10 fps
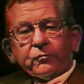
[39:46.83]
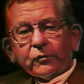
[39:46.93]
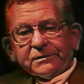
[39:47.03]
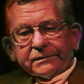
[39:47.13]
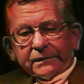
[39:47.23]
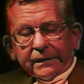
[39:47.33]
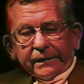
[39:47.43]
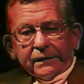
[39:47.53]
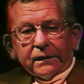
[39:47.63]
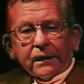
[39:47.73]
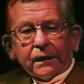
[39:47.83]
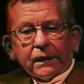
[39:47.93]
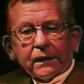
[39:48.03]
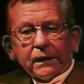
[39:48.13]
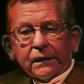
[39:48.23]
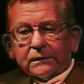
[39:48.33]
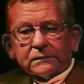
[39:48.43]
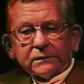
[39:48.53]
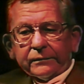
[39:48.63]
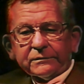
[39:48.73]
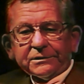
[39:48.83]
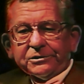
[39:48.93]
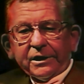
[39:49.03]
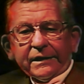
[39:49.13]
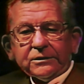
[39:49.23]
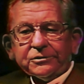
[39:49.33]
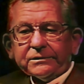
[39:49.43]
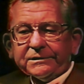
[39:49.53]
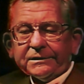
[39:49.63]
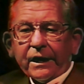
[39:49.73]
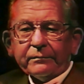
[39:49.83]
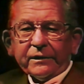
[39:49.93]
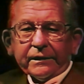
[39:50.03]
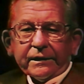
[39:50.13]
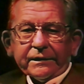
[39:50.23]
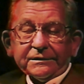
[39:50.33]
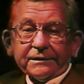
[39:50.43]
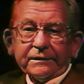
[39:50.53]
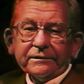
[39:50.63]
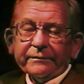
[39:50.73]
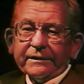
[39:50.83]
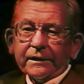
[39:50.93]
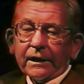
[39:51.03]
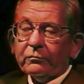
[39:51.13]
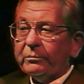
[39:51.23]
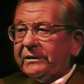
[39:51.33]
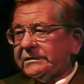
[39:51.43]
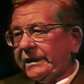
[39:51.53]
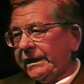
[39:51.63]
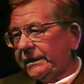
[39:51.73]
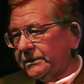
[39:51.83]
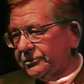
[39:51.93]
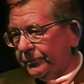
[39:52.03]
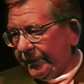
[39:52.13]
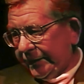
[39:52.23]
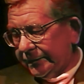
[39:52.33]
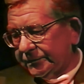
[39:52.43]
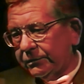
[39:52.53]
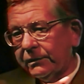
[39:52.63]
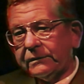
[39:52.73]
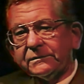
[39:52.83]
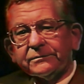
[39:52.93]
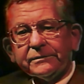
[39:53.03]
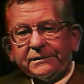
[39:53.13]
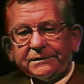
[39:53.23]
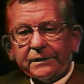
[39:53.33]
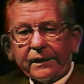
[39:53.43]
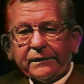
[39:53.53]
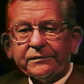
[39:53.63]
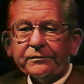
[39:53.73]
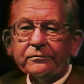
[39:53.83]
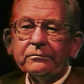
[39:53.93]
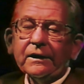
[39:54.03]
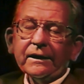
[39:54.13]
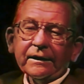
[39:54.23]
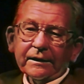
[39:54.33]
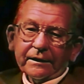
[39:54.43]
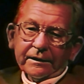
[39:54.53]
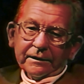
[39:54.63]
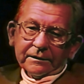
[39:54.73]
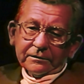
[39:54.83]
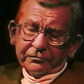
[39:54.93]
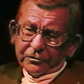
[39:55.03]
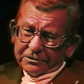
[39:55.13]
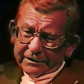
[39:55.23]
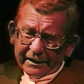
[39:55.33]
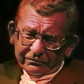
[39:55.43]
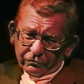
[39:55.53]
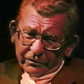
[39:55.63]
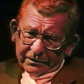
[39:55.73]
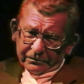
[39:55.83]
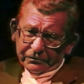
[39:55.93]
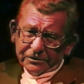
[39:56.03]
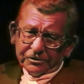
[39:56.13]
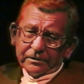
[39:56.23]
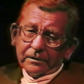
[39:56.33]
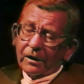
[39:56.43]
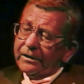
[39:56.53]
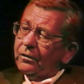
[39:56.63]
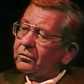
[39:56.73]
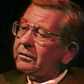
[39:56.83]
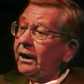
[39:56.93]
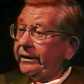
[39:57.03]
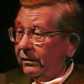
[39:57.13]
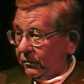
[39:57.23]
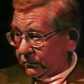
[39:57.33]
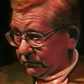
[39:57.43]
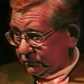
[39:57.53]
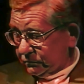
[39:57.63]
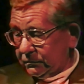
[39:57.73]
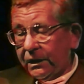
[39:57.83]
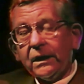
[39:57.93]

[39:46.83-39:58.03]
And fortunately, there was a change in assignment, and they said to me that I would be staying in Japan. So I was reassigned to the 1st Cavalry Division on Hokkaido.